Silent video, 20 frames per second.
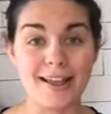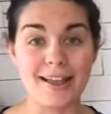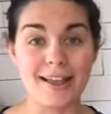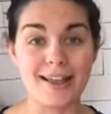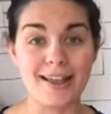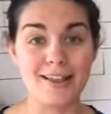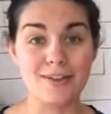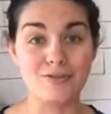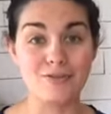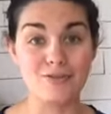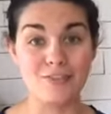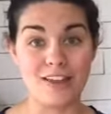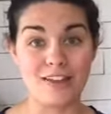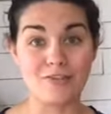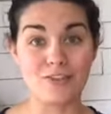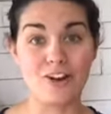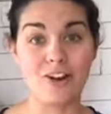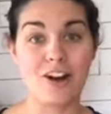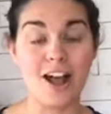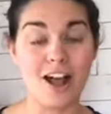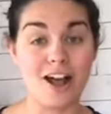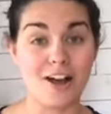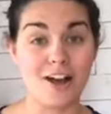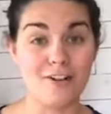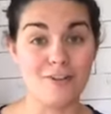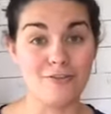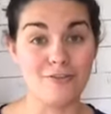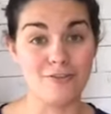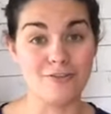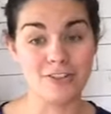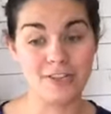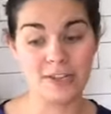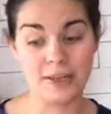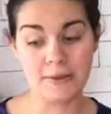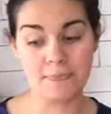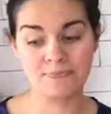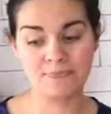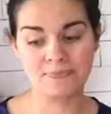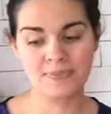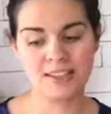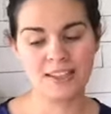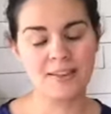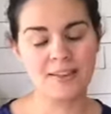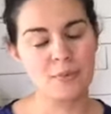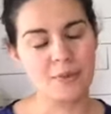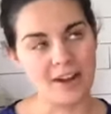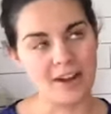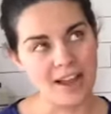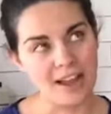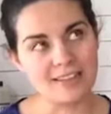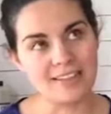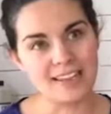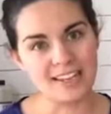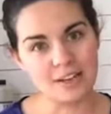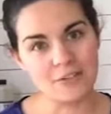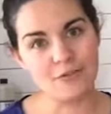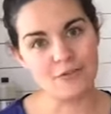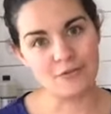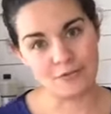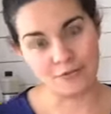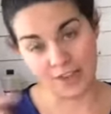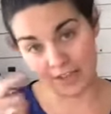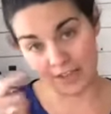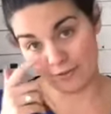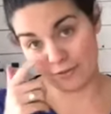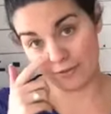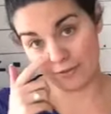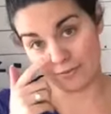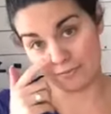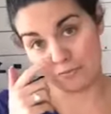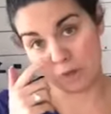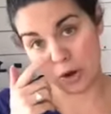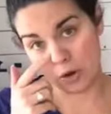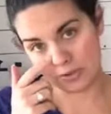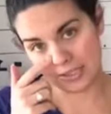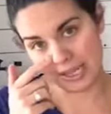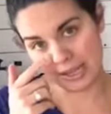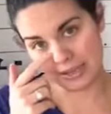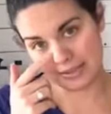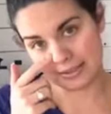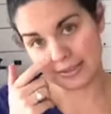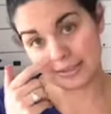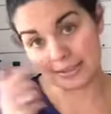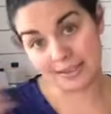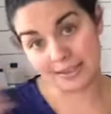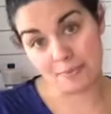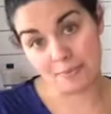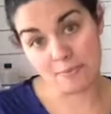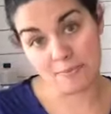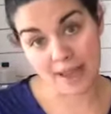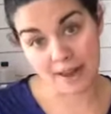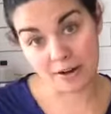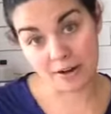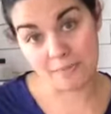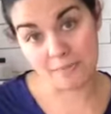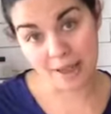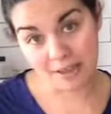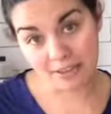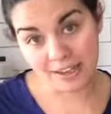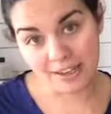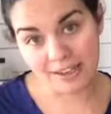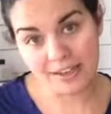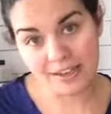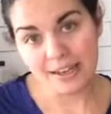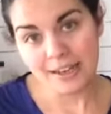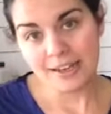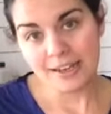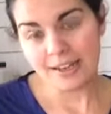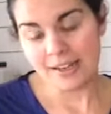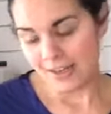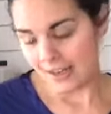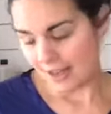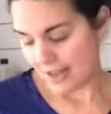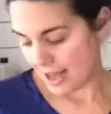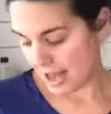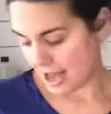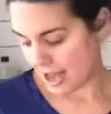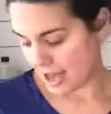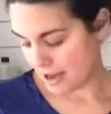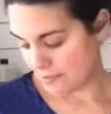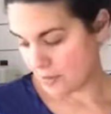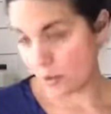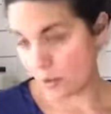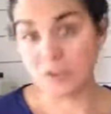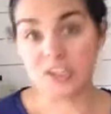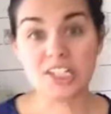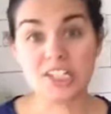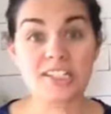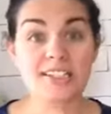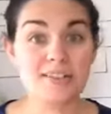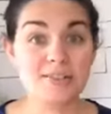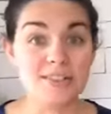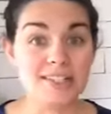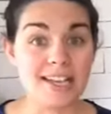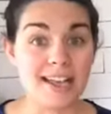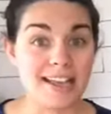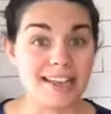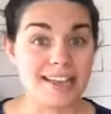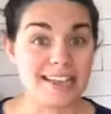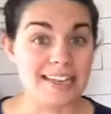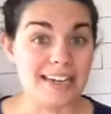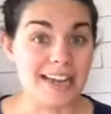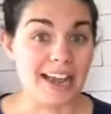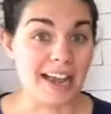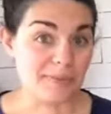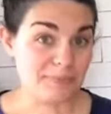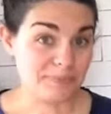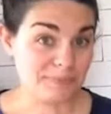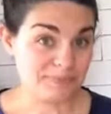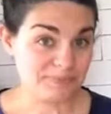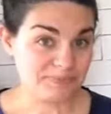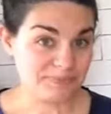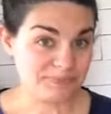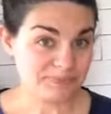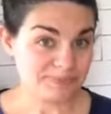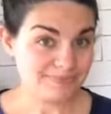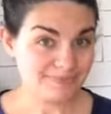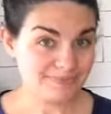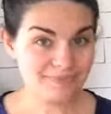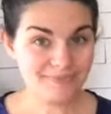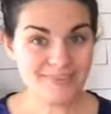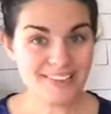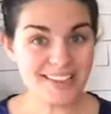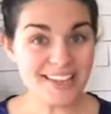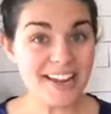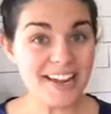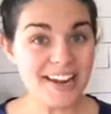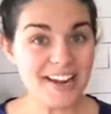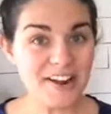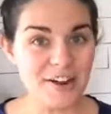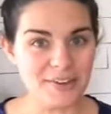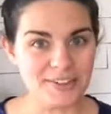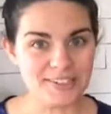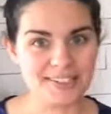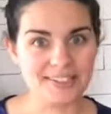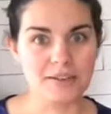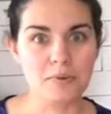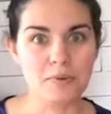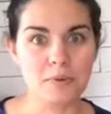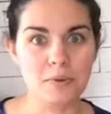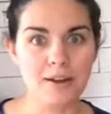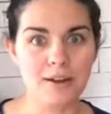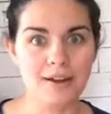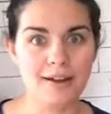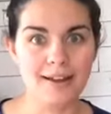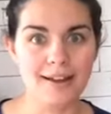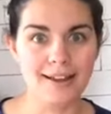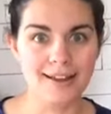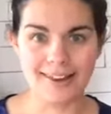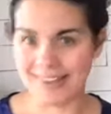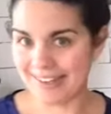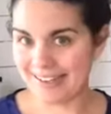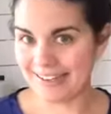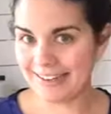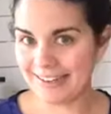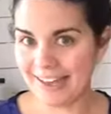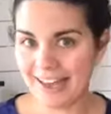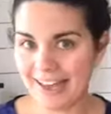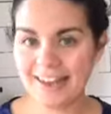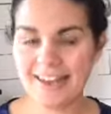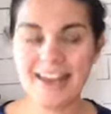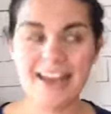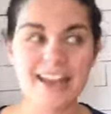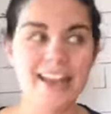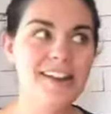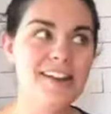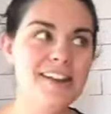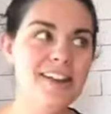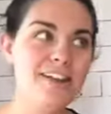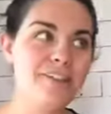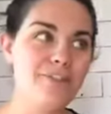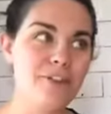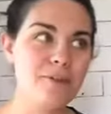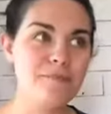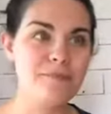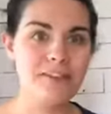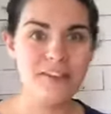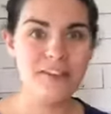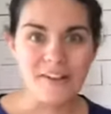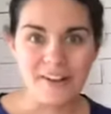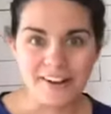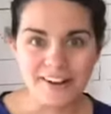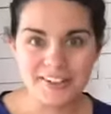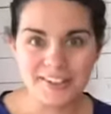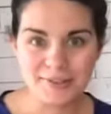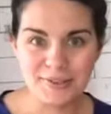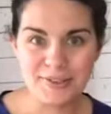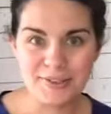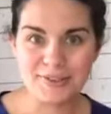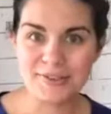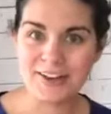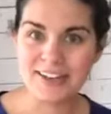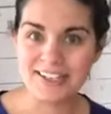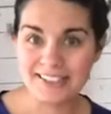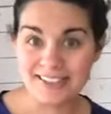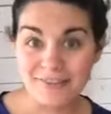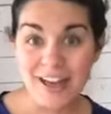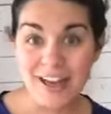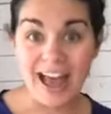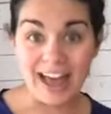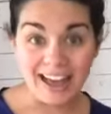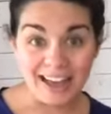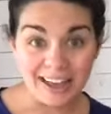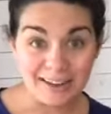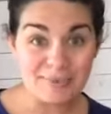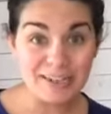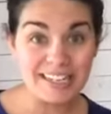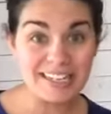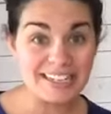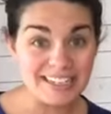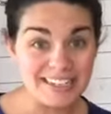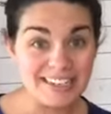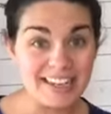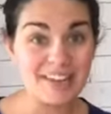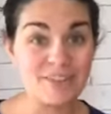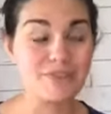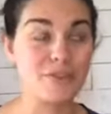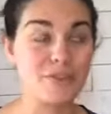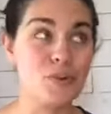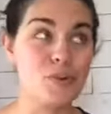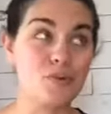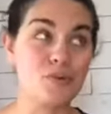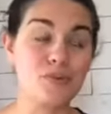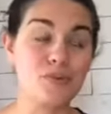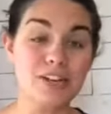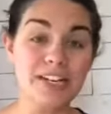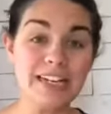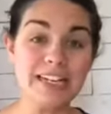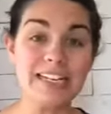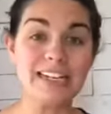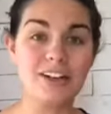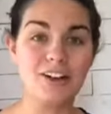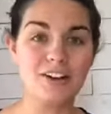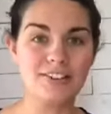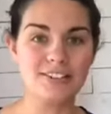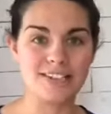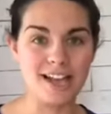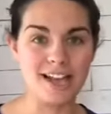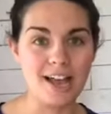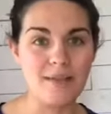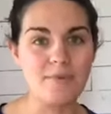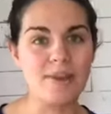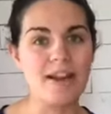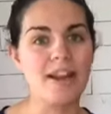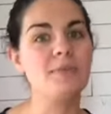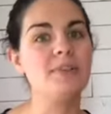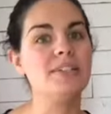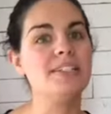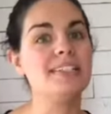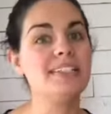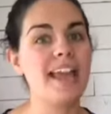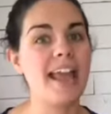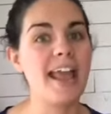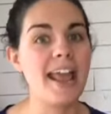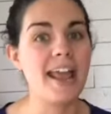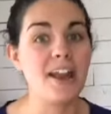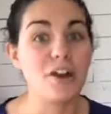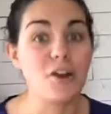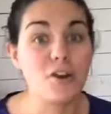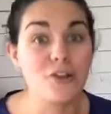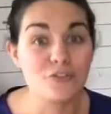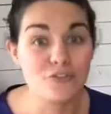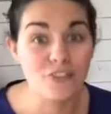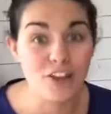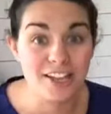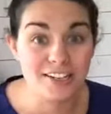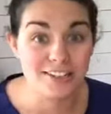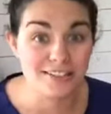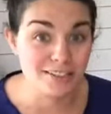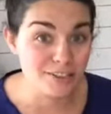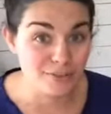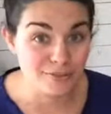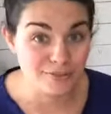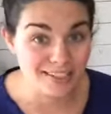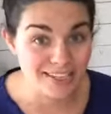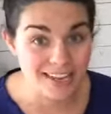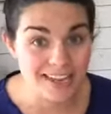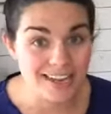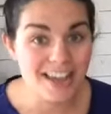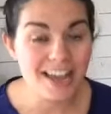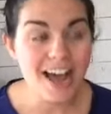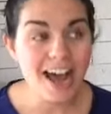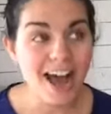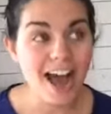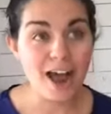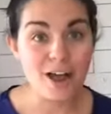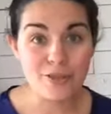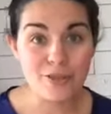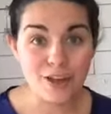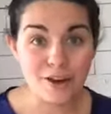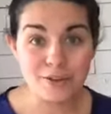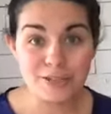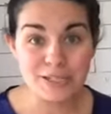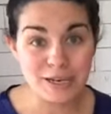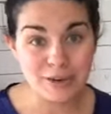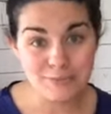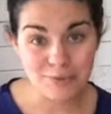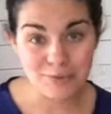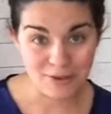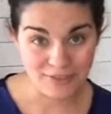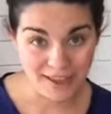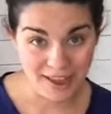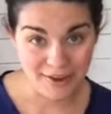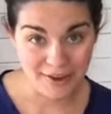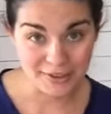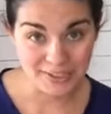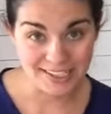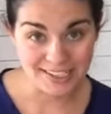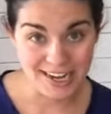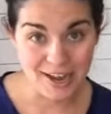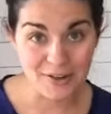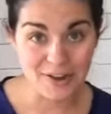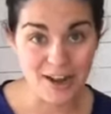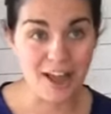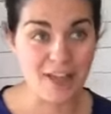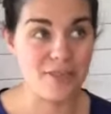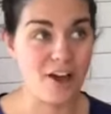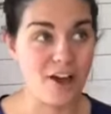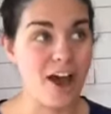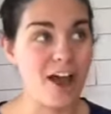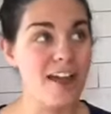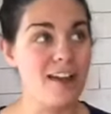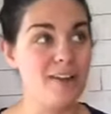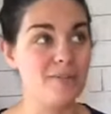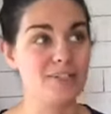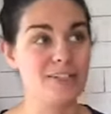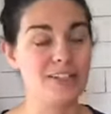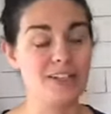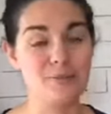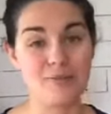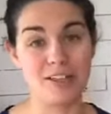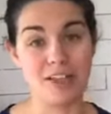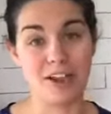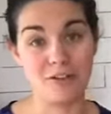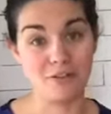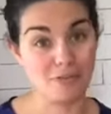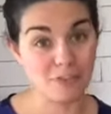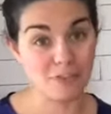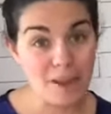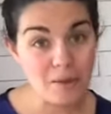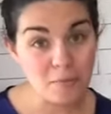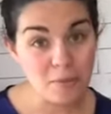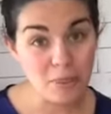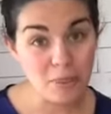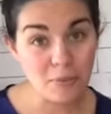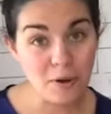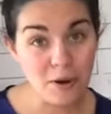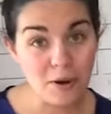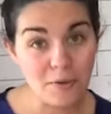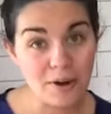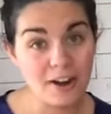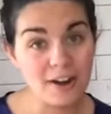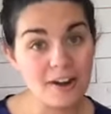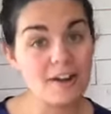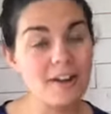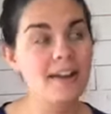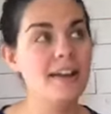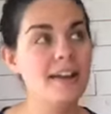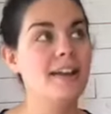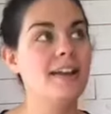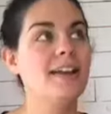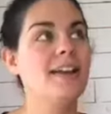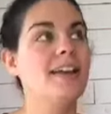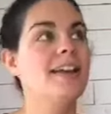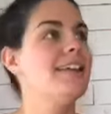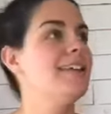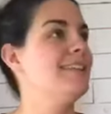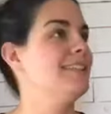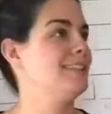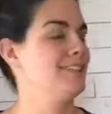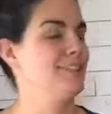in favor of what I think in most cases is the better method, which is using a heat gun. And I know, it's like, what, a heat gun? And if I'm being honest with you guys, I've had my heat gun for a really long time and I was terrified to use it. I thought it was going to burn the house down. I thought it was going to be like a flamethrower. It's